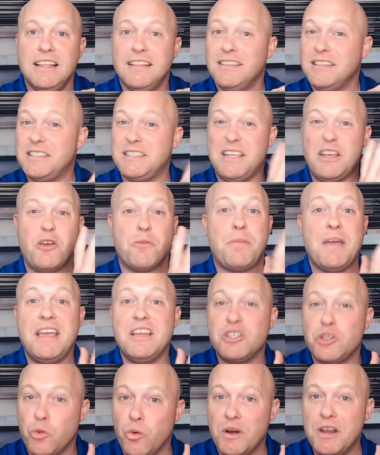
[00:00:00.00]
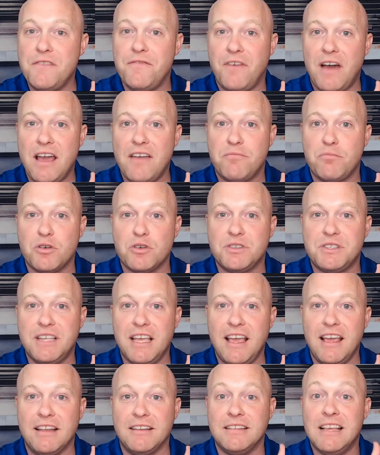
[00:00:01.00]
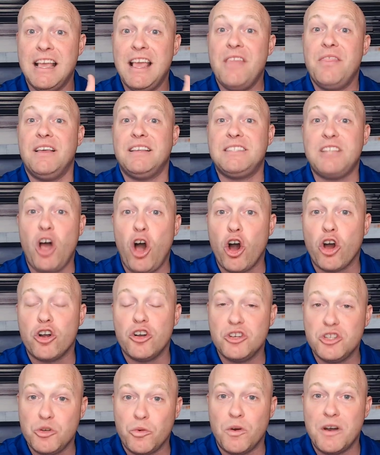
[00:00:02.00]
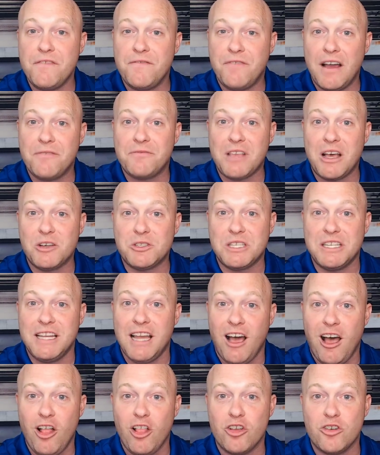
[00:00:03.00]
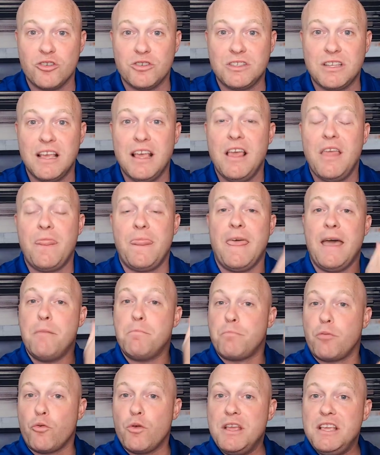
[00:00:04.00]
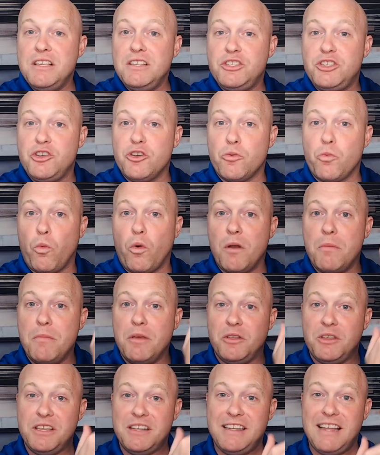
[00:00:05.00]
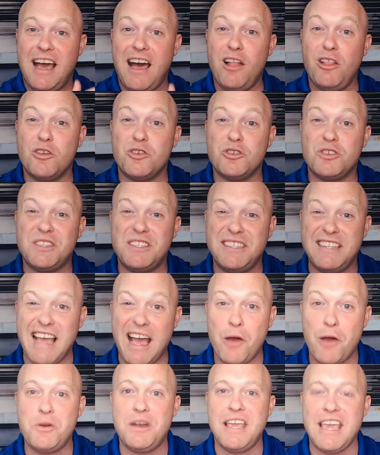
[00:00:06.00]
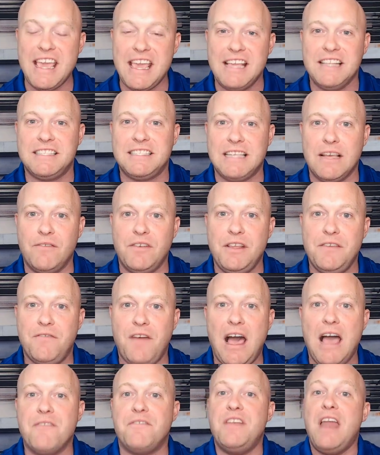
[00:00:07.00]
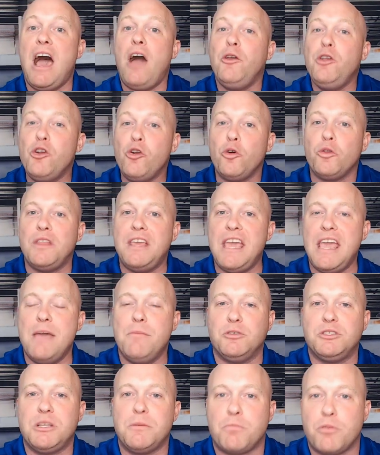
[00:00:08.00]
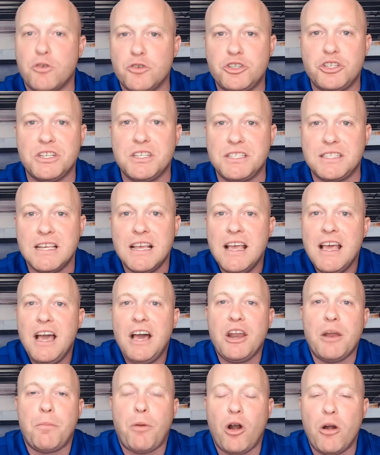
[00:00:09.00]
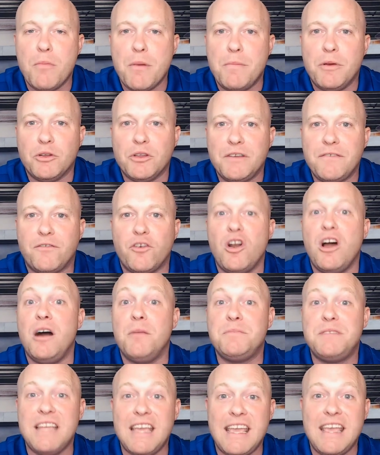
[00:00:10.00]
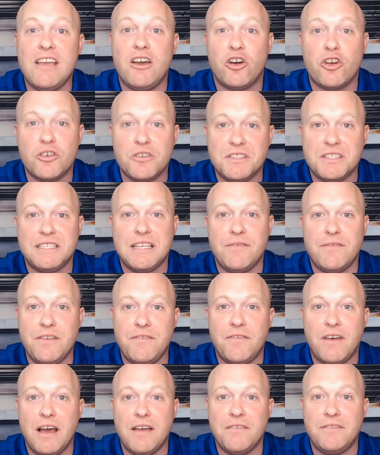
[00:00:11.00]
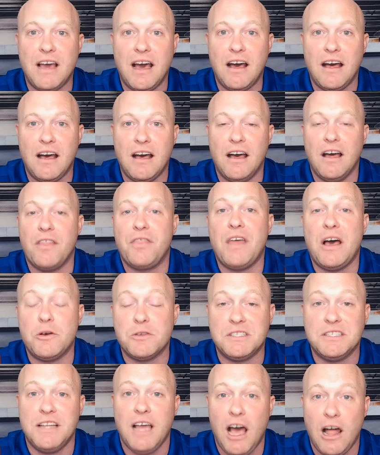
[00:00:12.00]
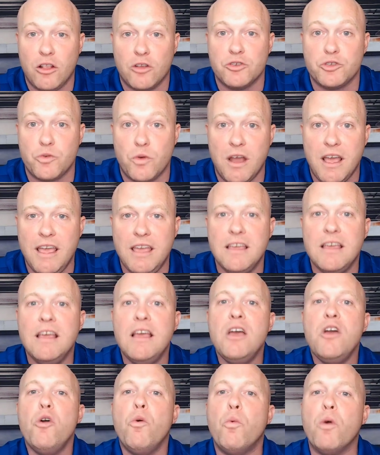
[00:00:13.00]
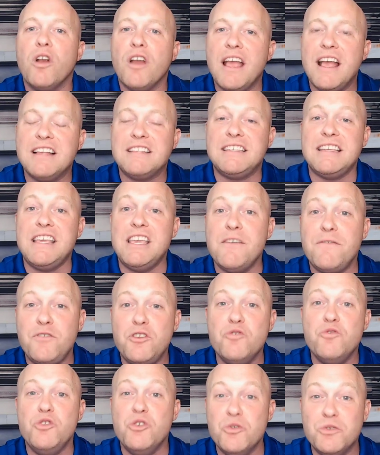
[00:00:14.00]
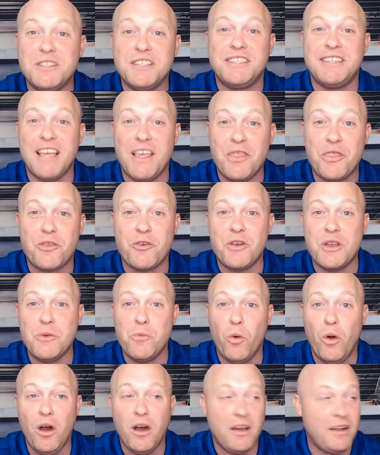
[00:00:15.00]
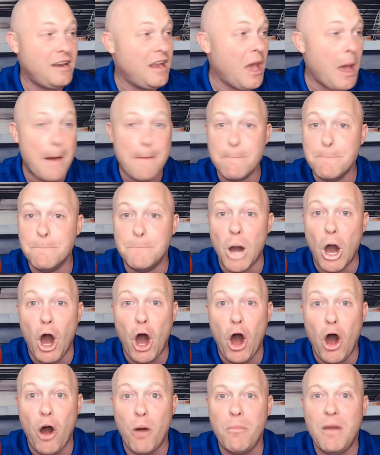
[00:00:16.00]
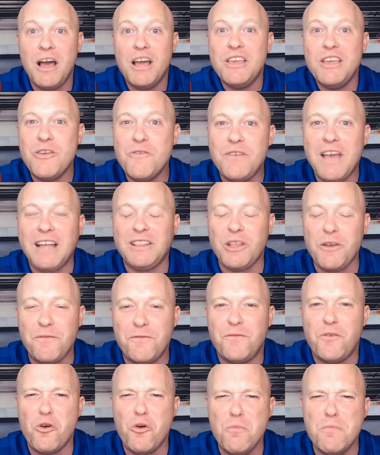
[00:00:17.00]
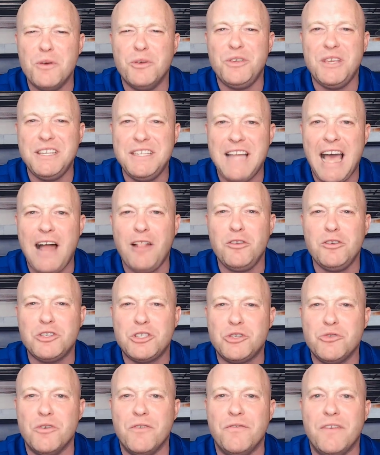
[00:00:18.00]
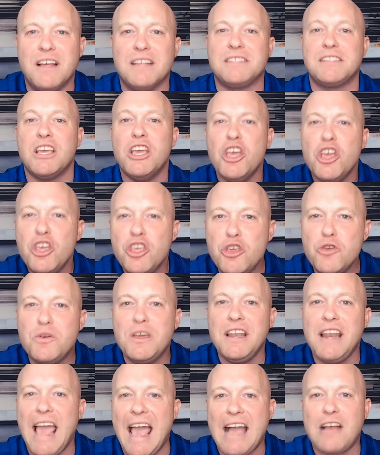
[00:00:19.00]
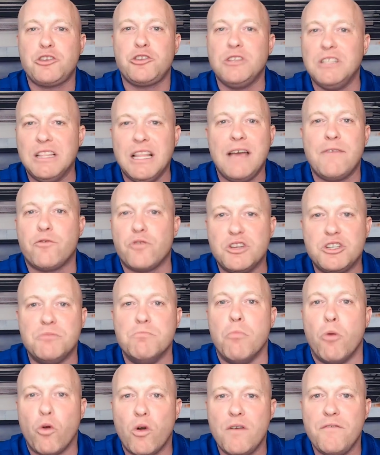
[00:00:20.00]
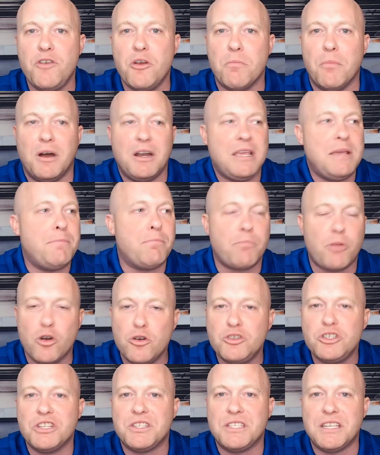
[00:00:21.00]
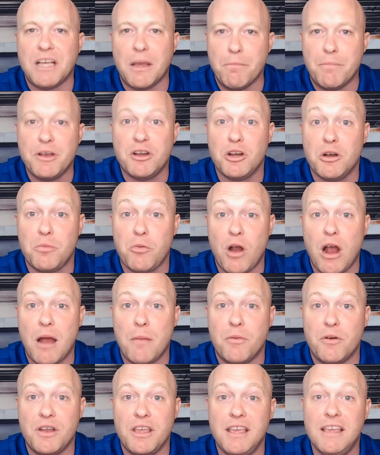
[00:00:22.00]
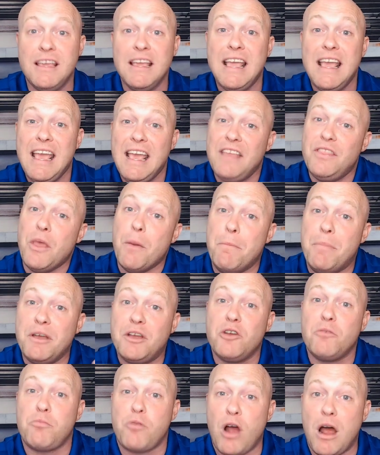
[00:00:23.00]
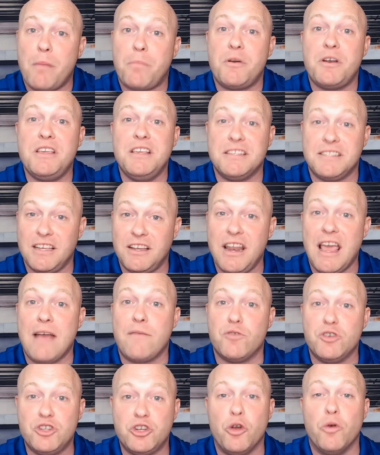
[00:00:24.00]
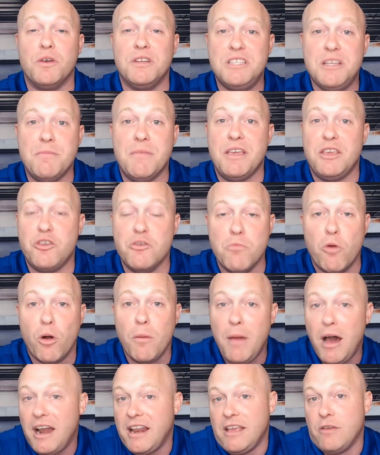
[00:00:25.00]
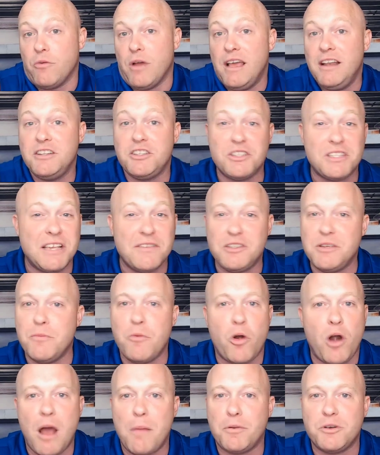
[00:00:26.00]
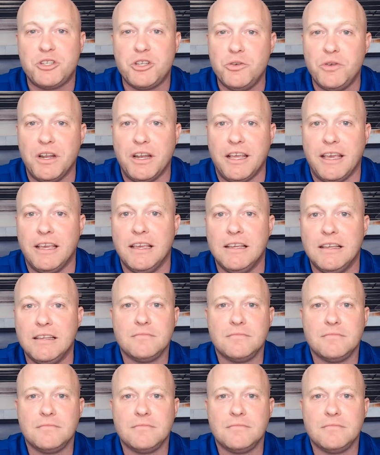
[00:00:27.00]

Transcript: Let's say you're paying 25%. That's $125,000. That brings your $1 million down to $875,000. Now you're only able to purchase an apartment building for up to $875,000, right? Whereas if you use a 1031, boom, you've got the full $1 million to invest. You can actually leverage more of your money purchasing a bigger property, and the bigger property is on average going to make you more money, right? It just gives you more opportunity.